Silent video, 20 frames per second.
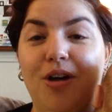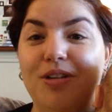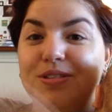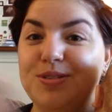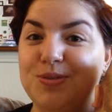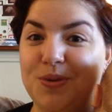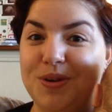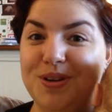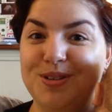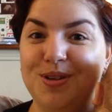
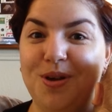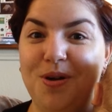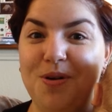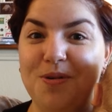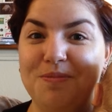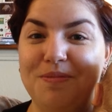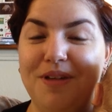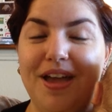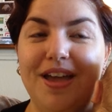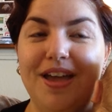Sawyer's
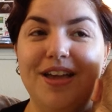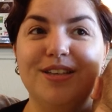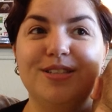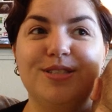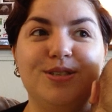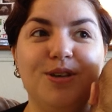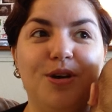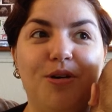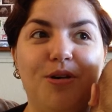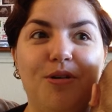home.
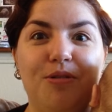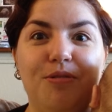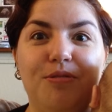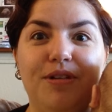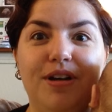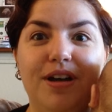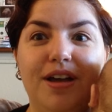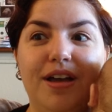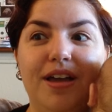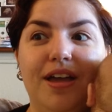
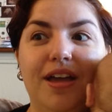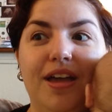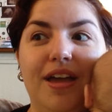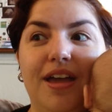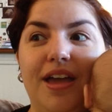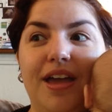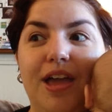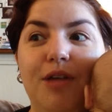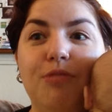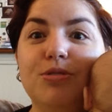So
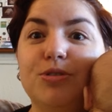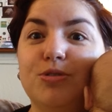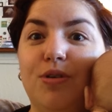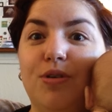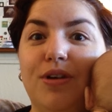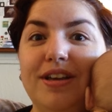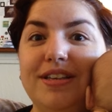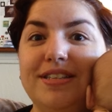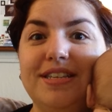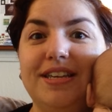it was
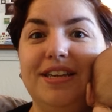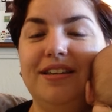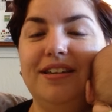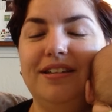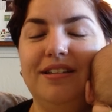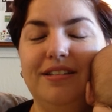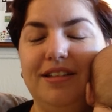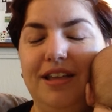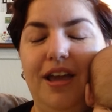crazy.